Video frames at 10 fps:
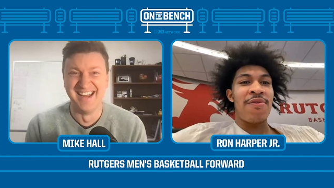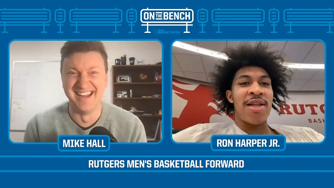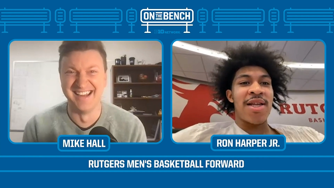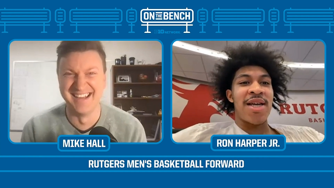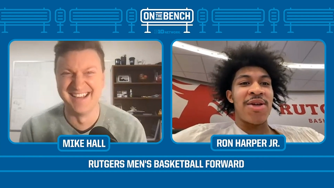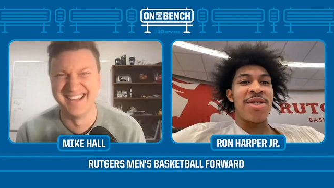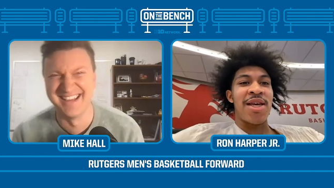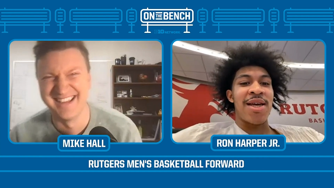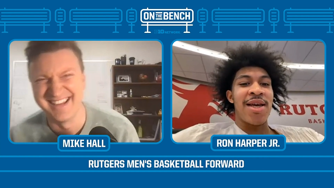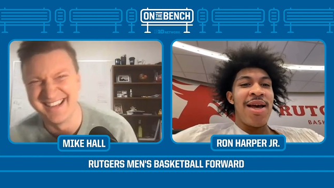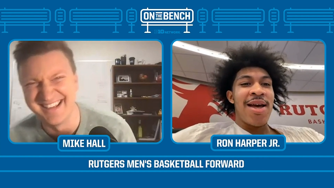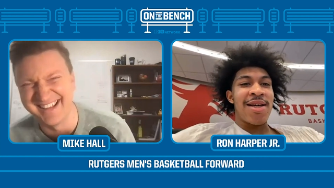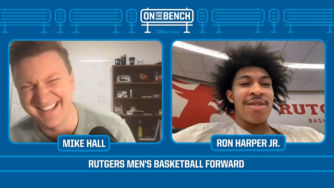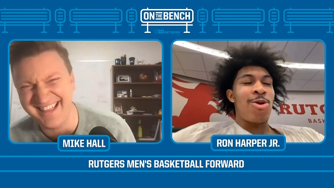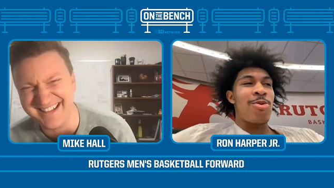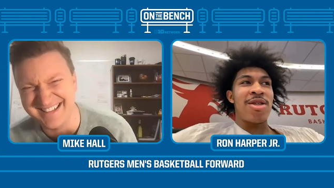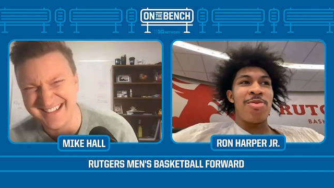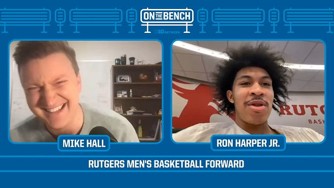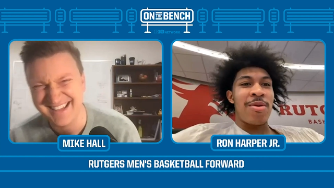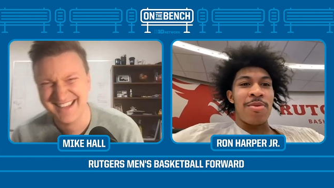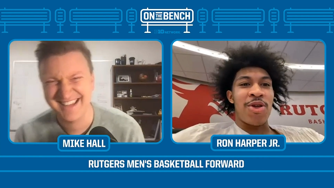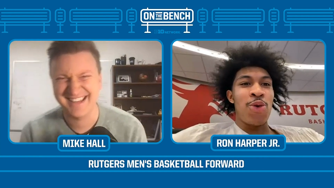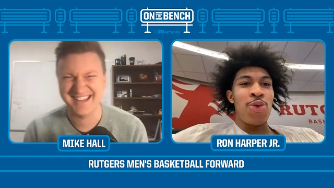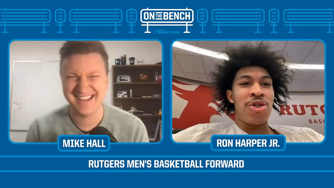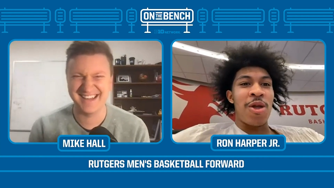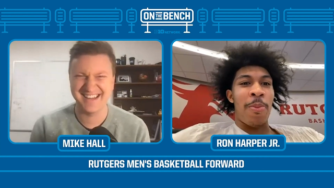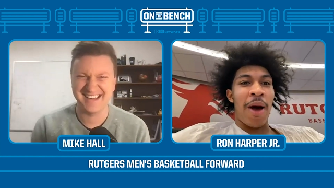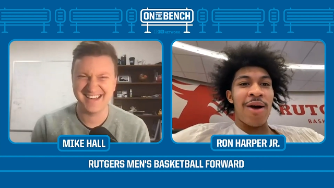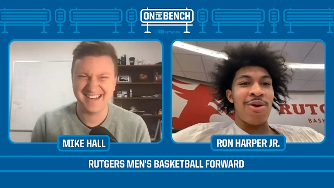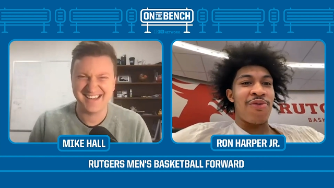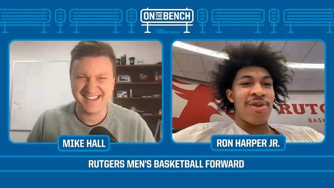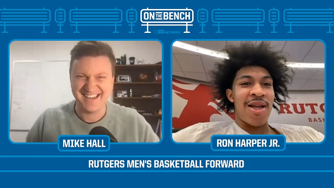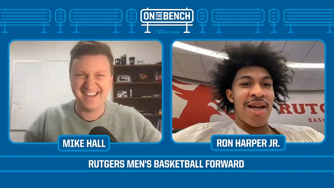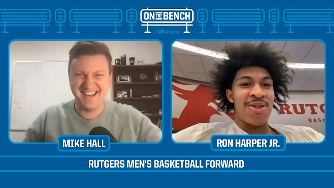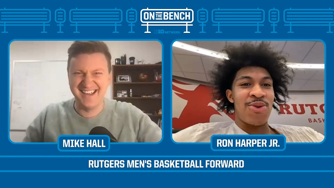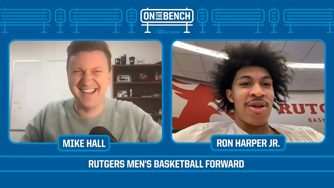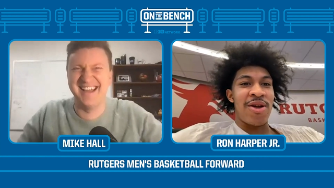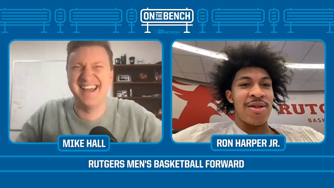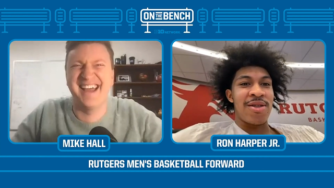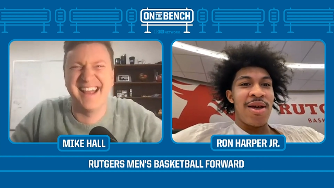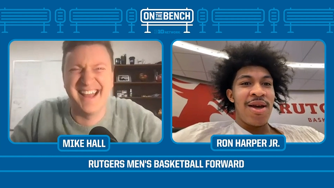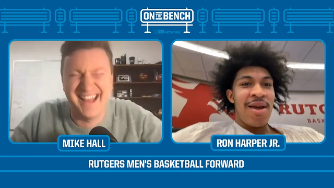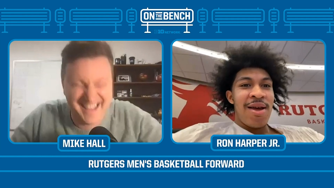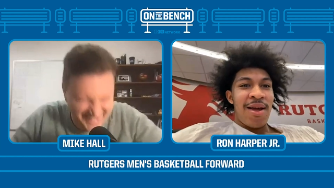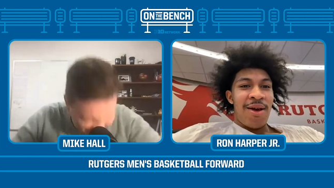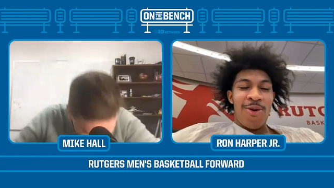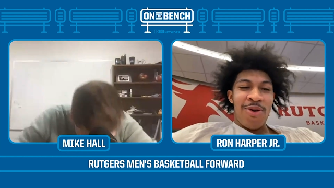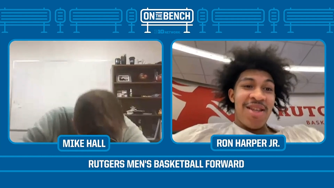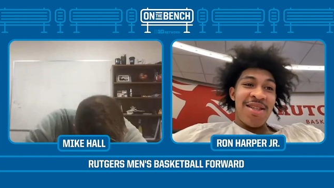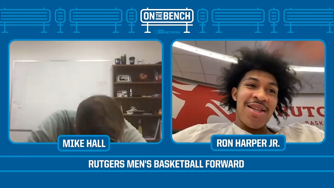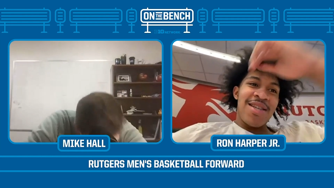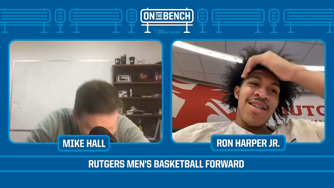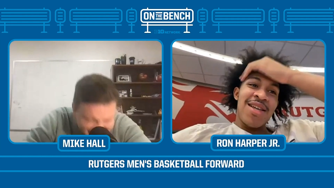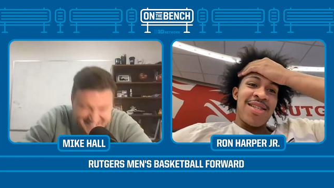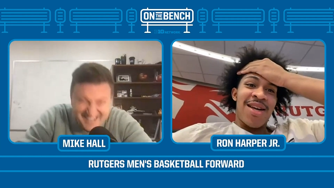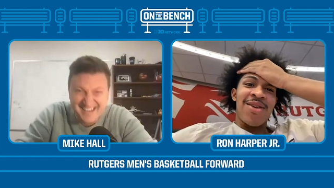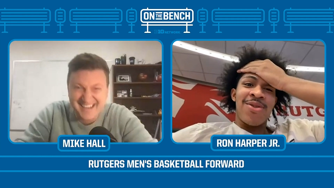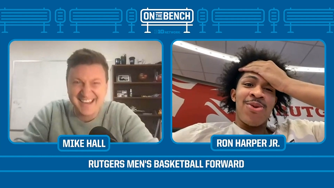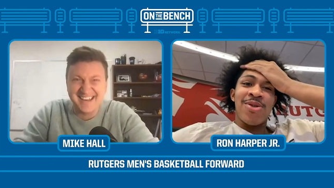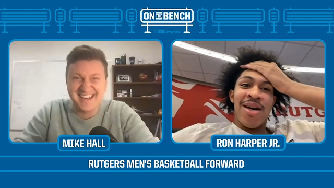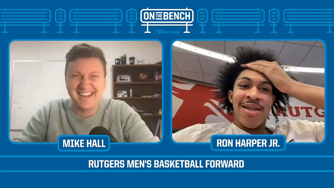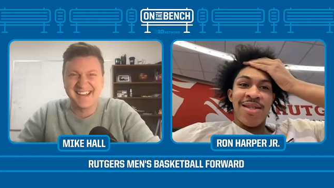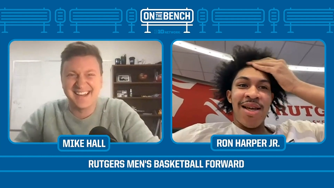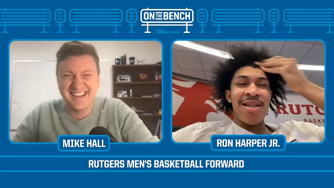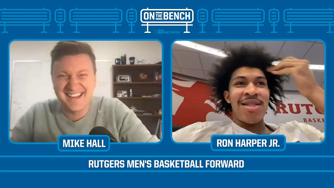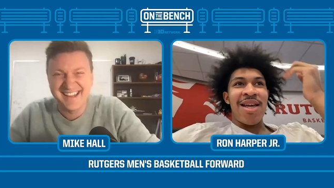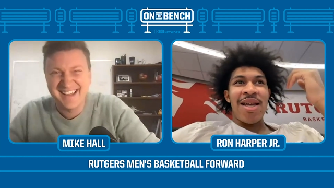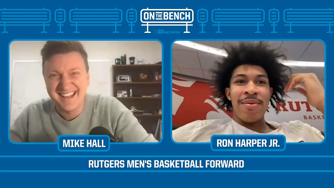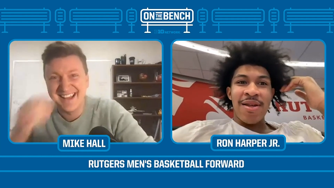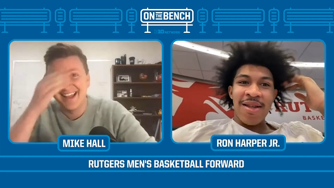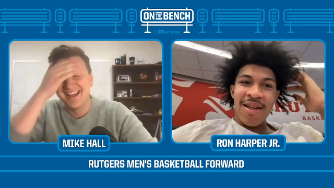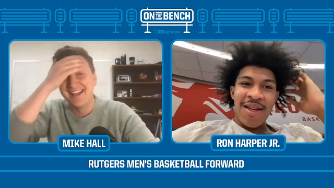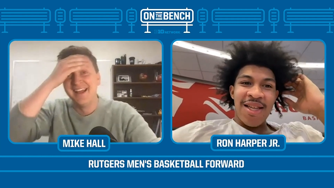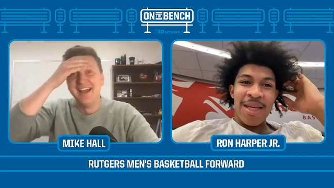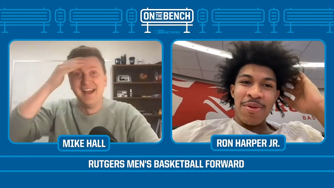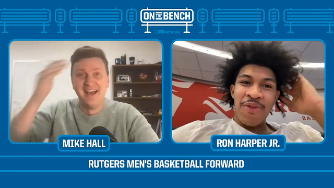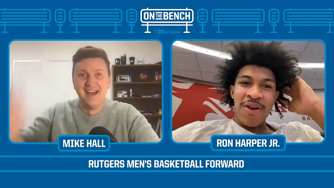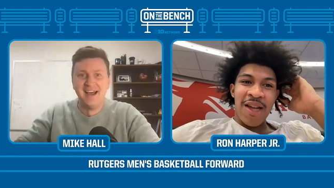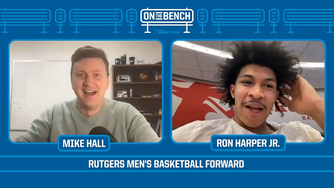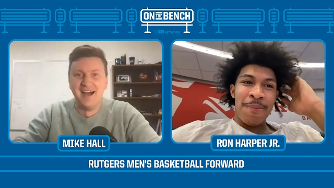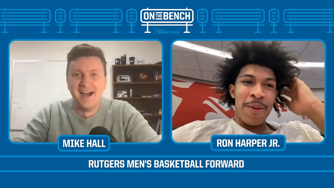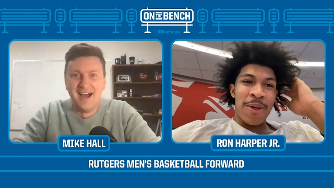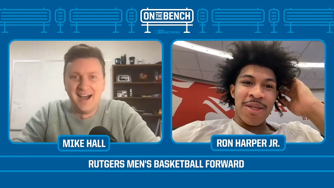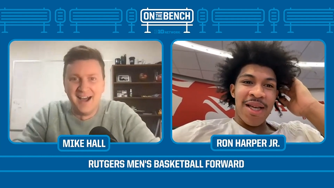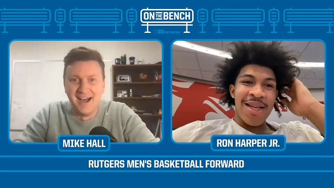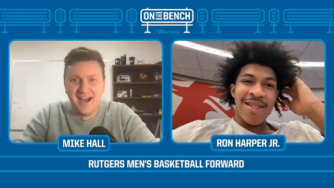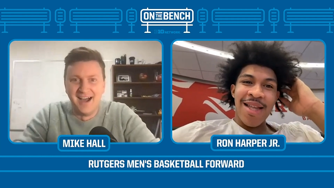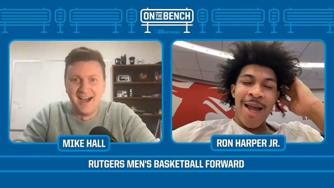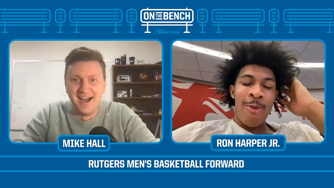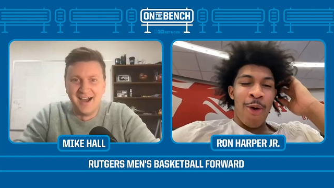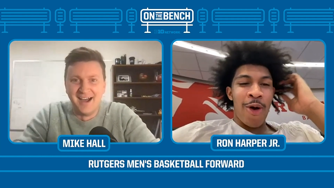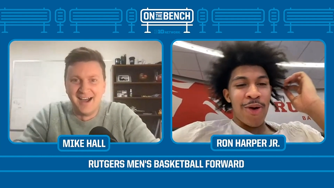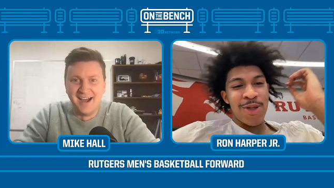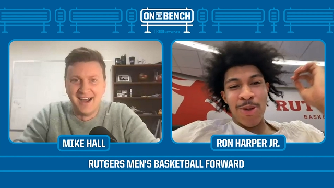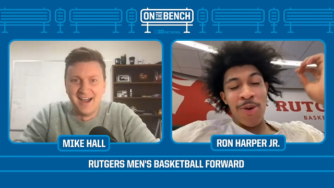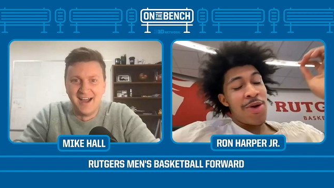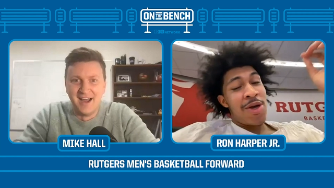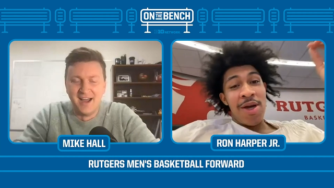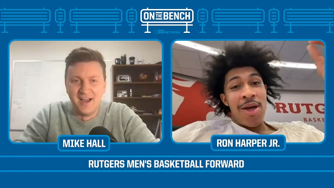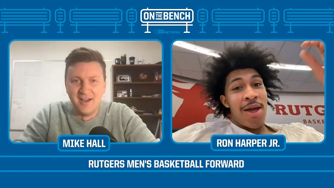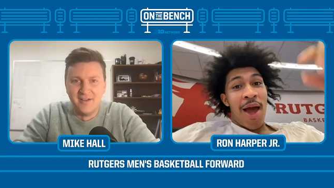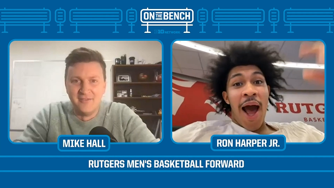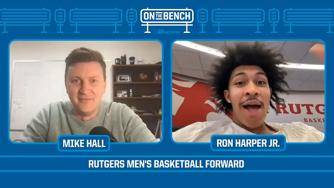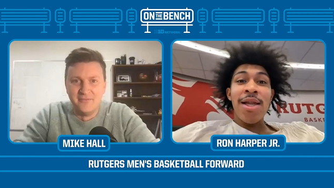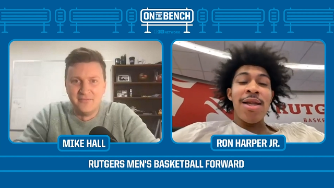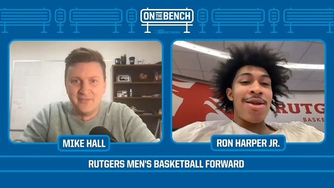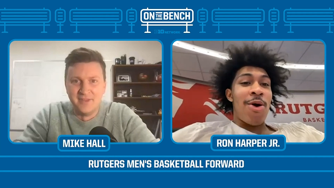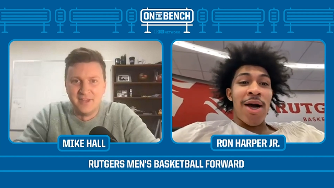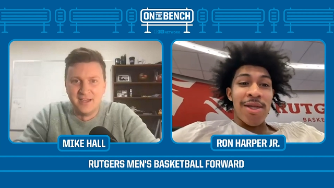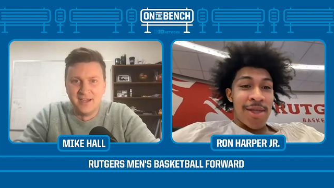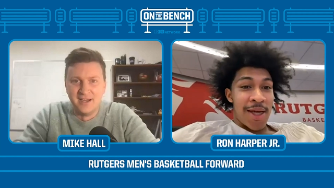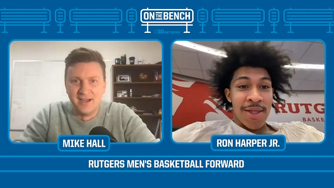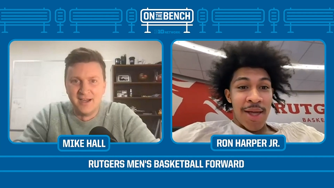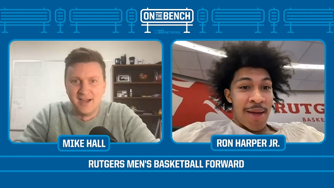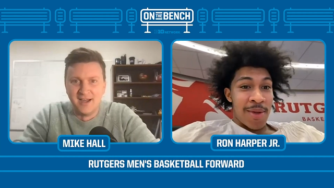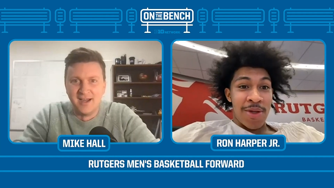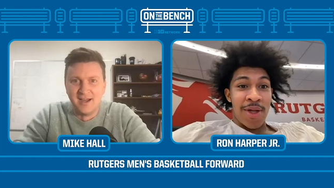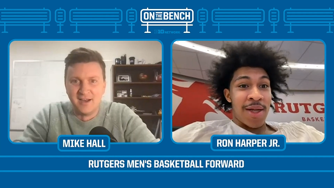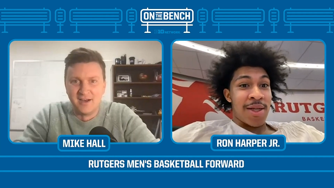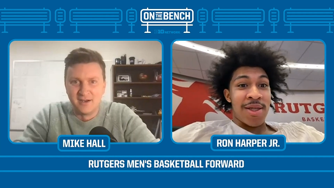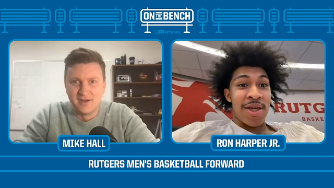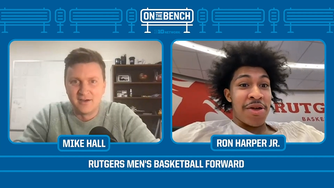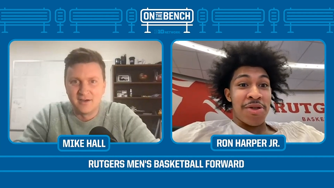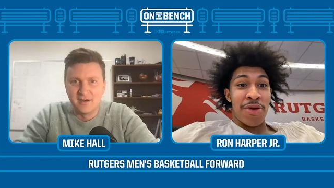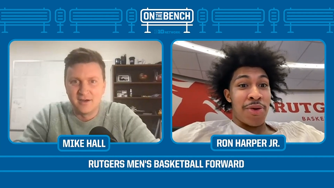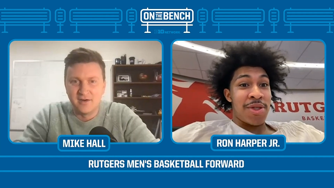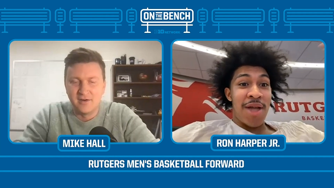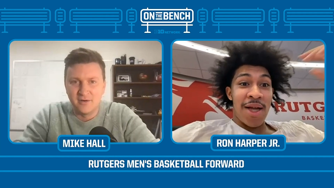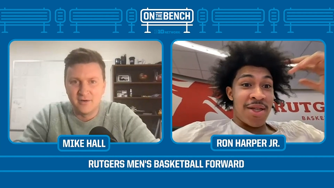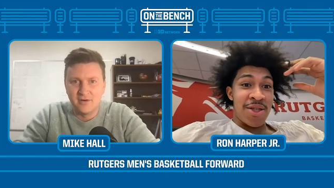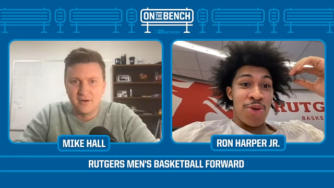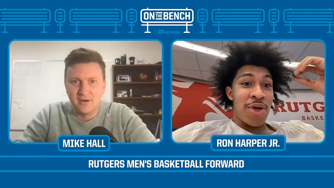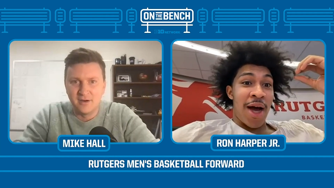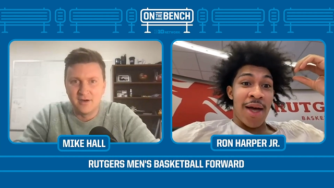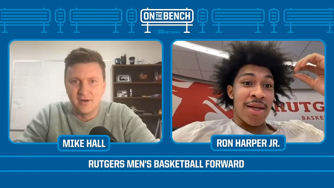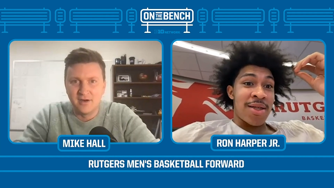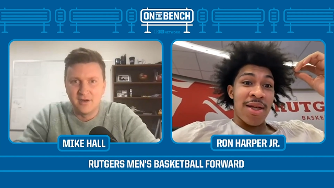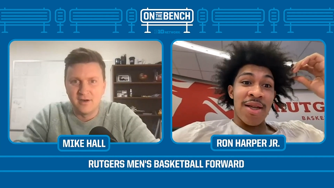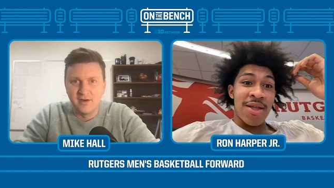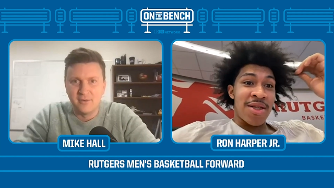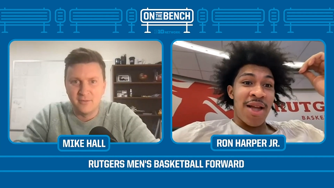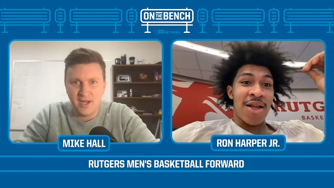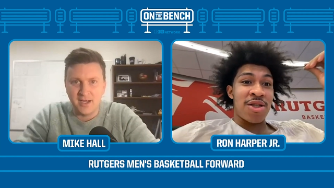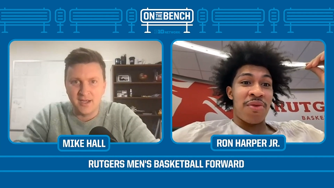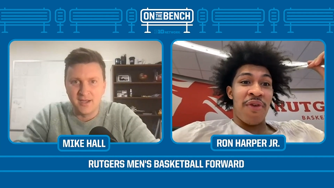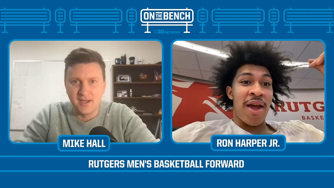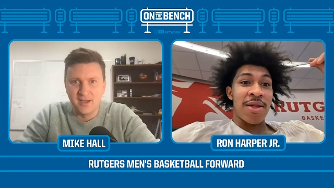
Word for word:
Speaker 1: confident that's how you say it because oh, it's been a huge debacle for the last two years. Oh, he's he, he's telling dudes how to say his name. He, he keeps feeling like people are saying his name wrong. So yeah, I didn't know how to say his name until like this year. So it's not just you guys, it's right. not just